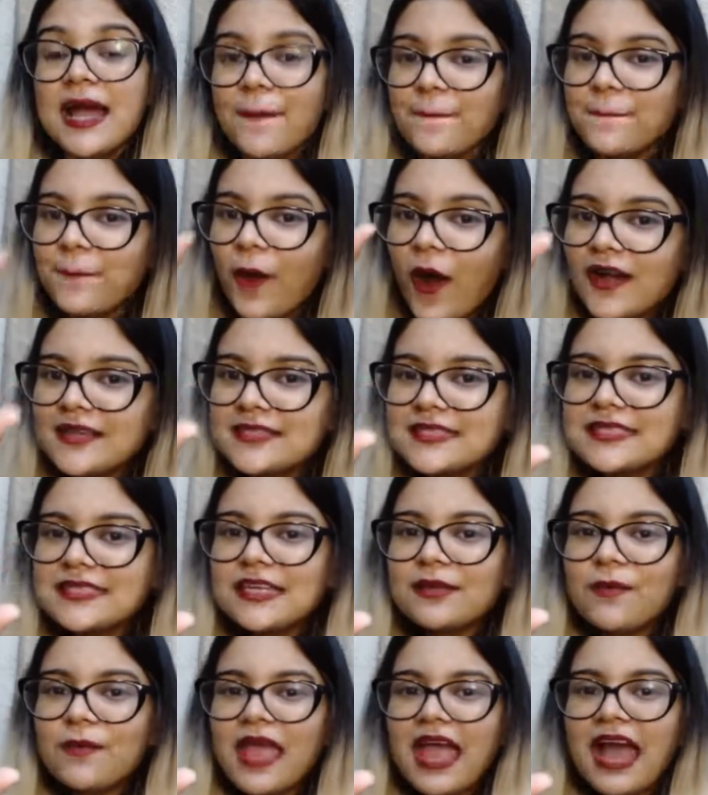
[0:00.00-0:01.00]

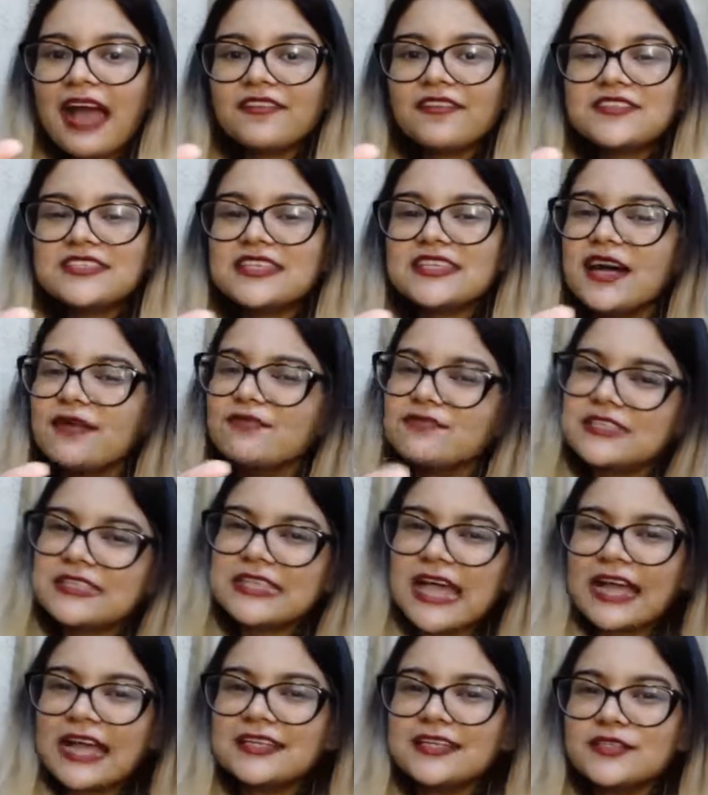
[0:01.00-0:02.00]
Boston may have some
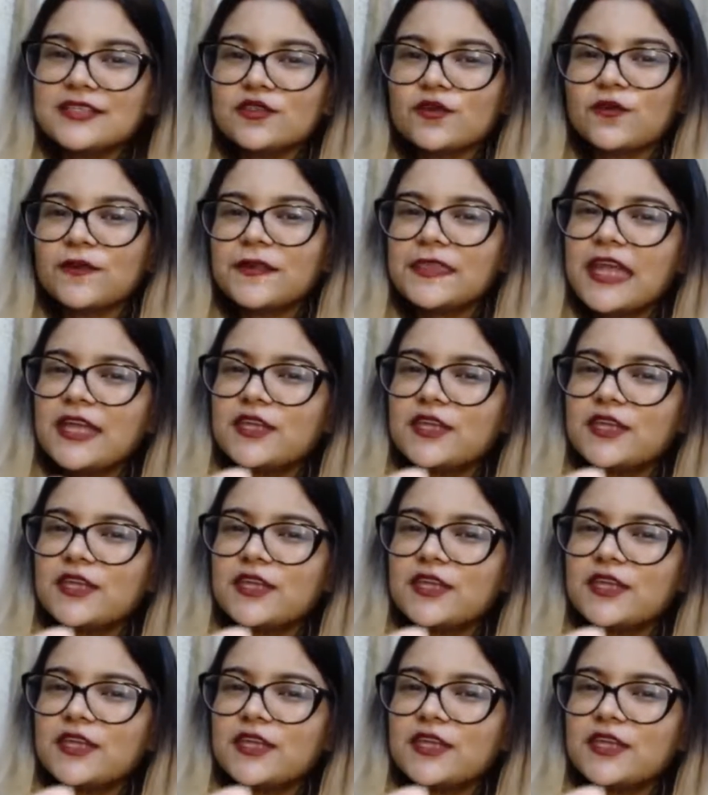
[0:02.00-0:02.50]
sadness over there.